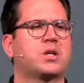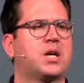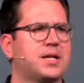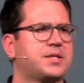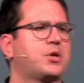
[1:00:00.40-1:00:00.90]

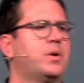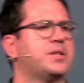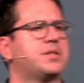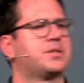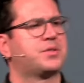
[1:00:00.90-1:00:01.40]

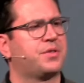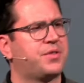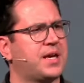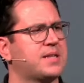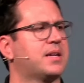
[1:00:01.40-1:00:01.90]
consequences to
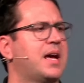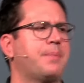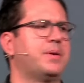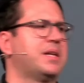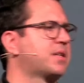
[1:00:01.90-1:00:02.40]
things that
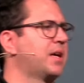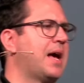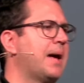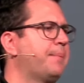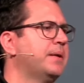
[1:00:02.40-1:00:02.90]
happen. It's going to
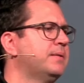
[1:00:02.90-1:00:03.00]
happen.